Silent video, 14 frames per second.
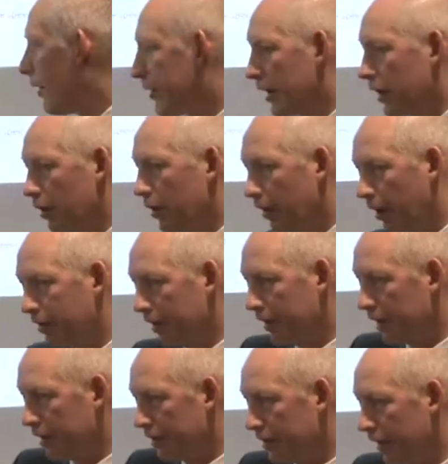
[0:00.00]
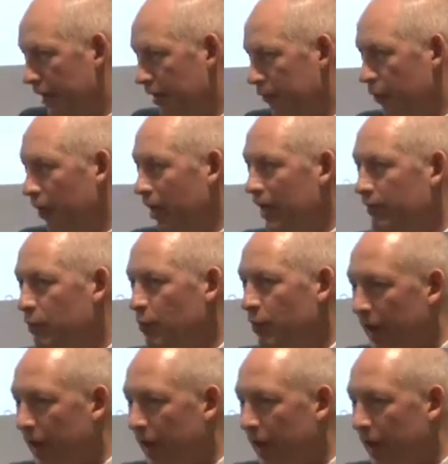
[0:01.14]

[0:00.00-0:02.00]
think that if I'm going to leave you with